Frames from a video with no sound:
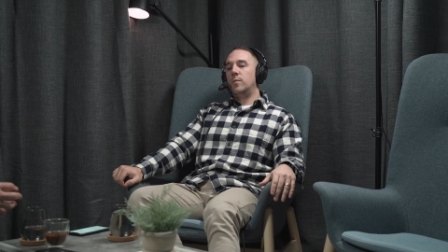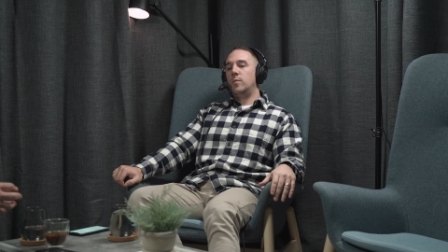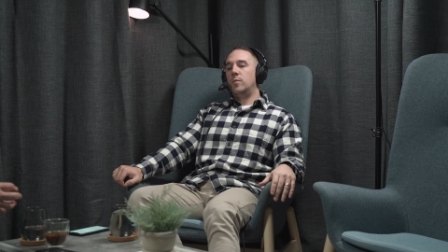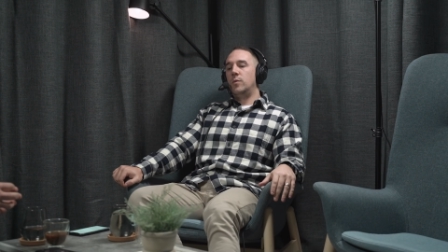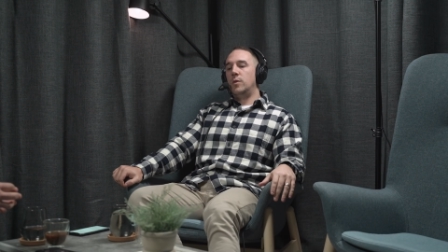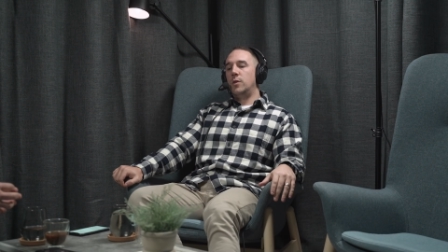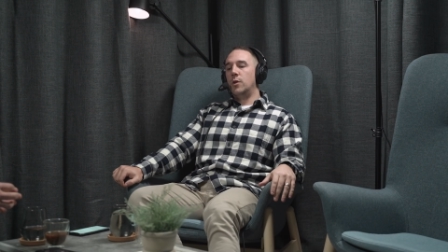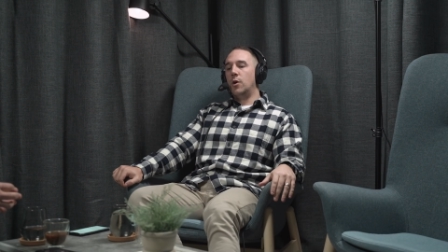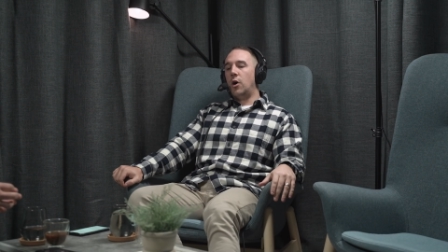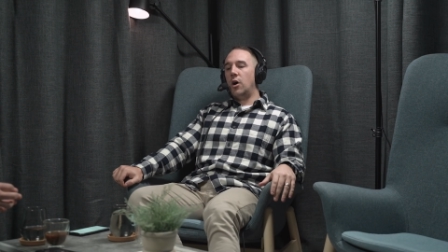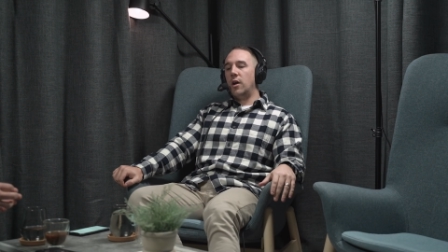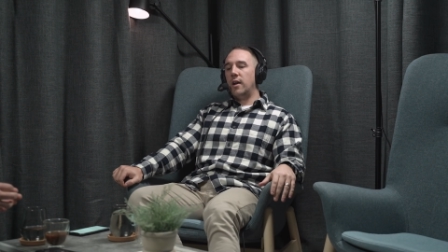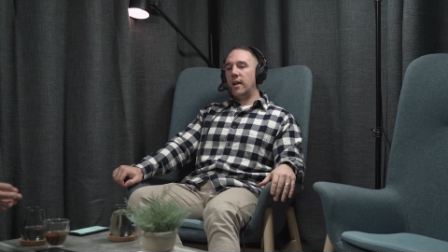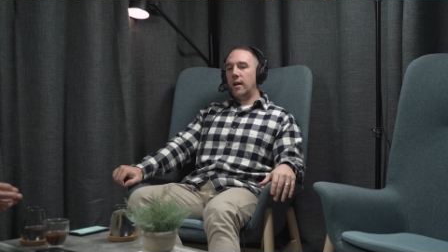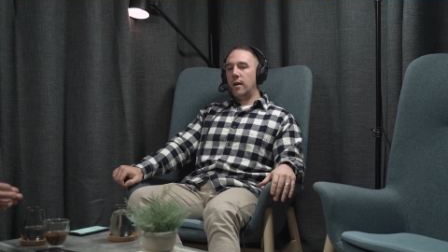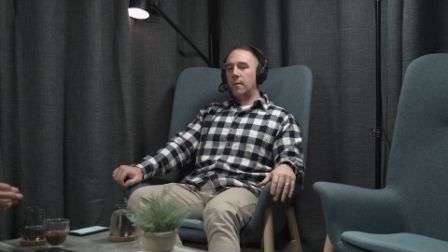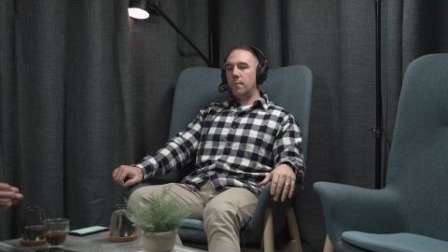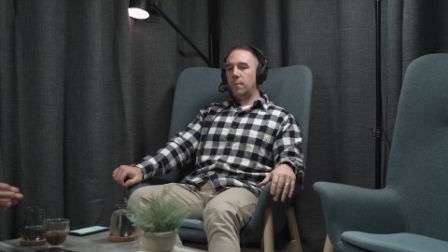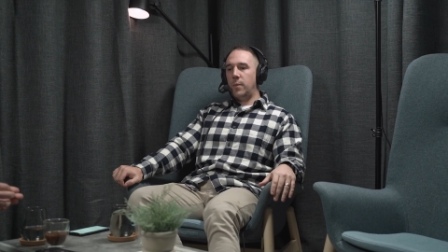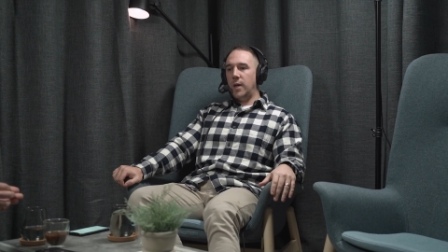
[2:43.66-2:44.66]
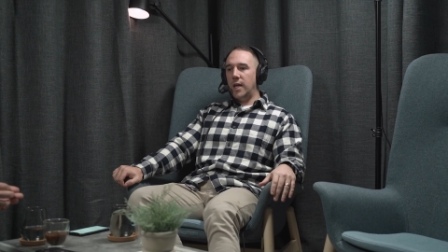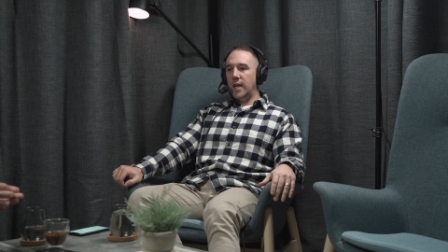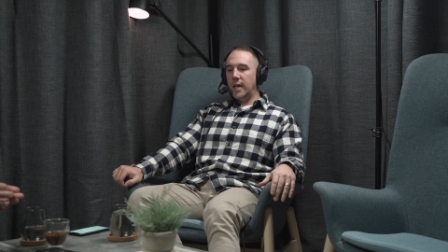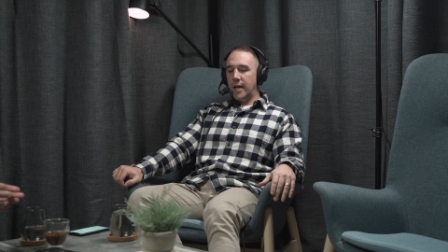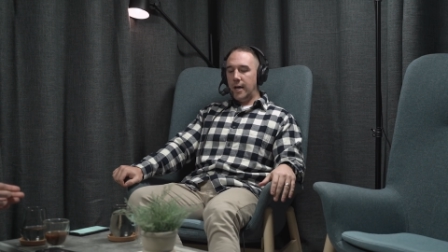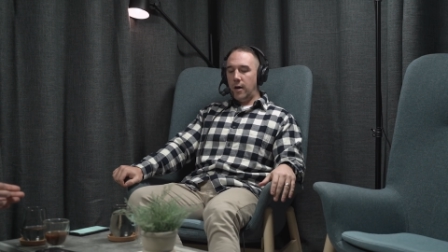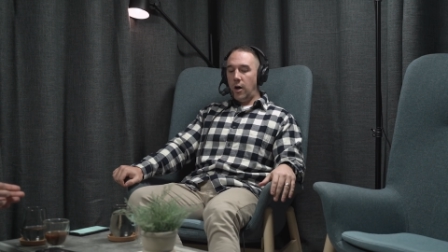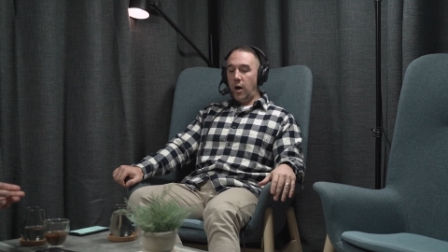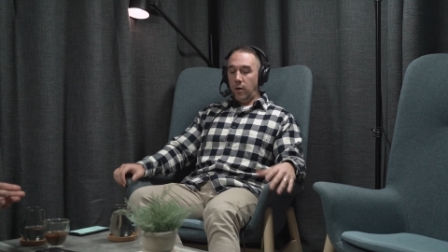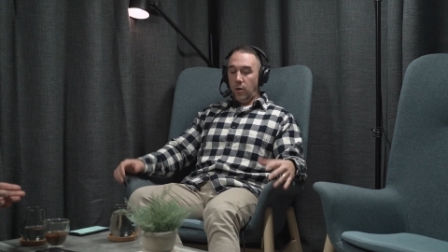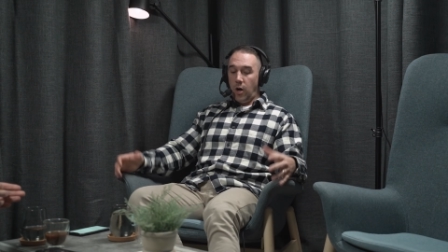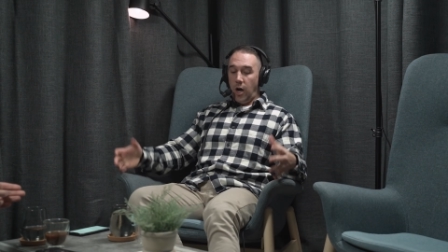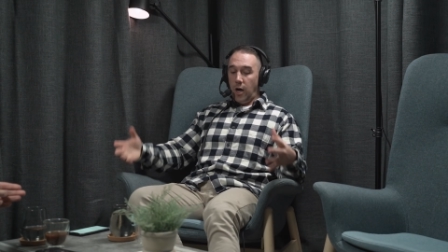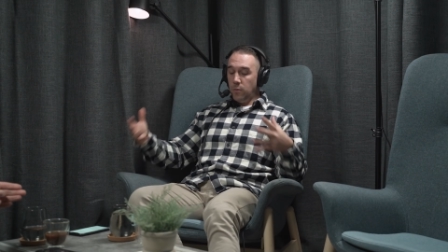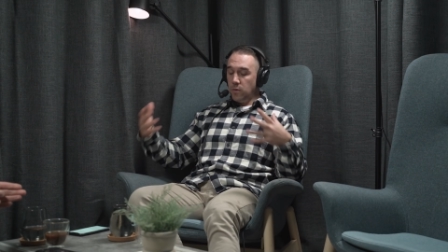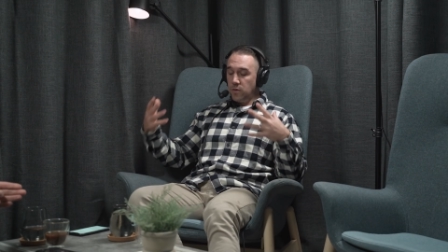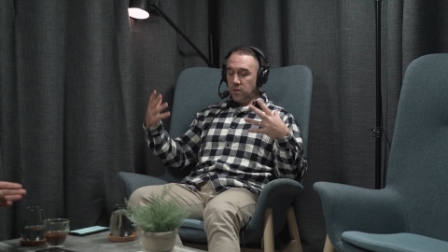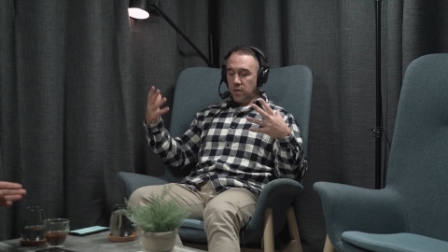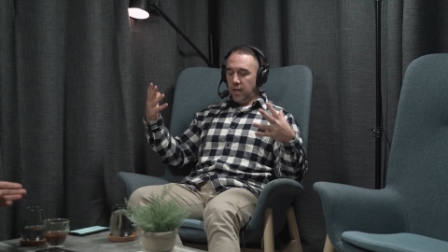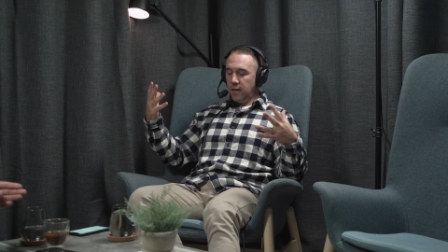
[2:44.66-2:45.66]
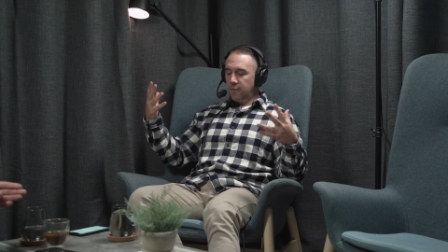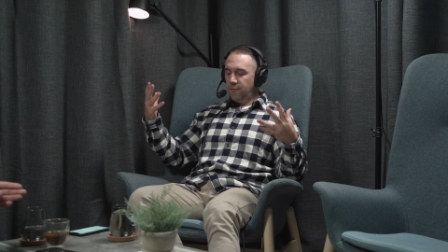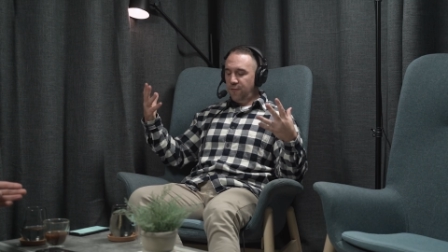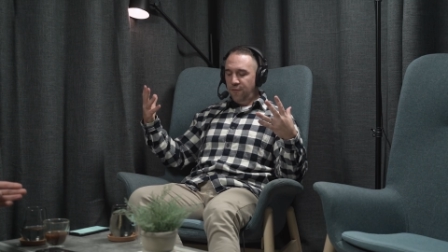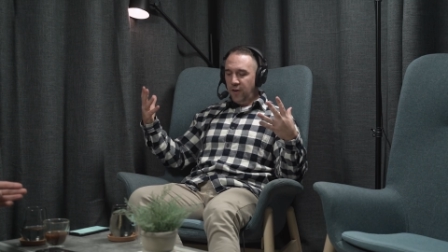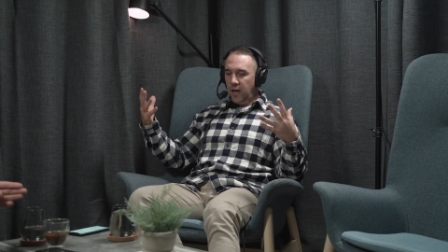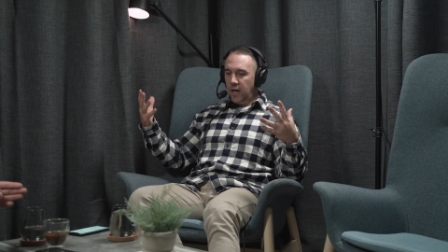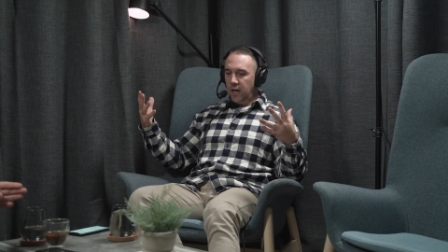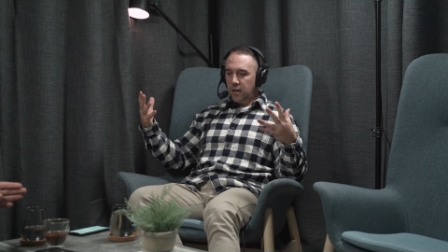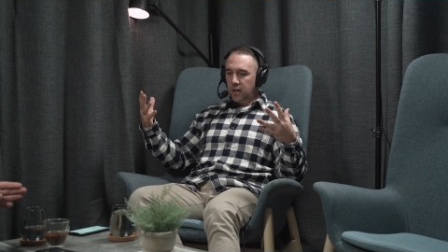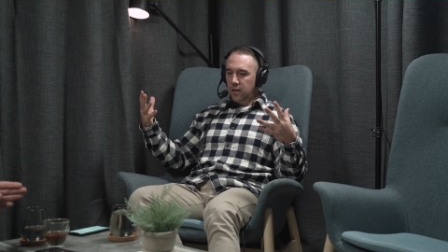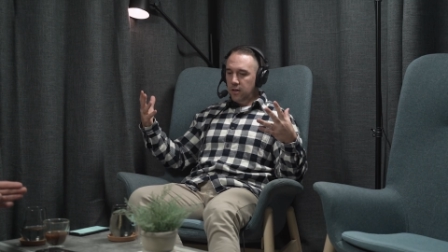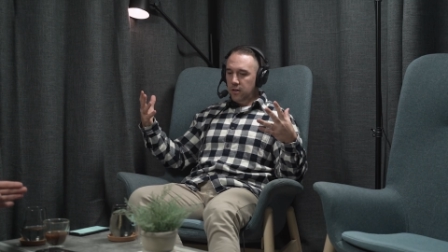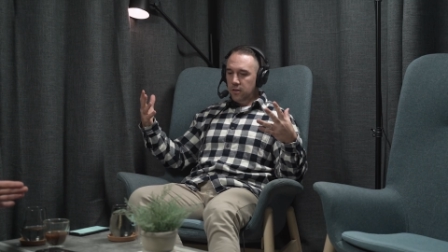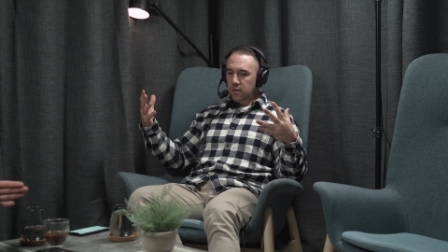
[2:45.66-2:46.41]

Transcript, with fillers: not being I I was like fuck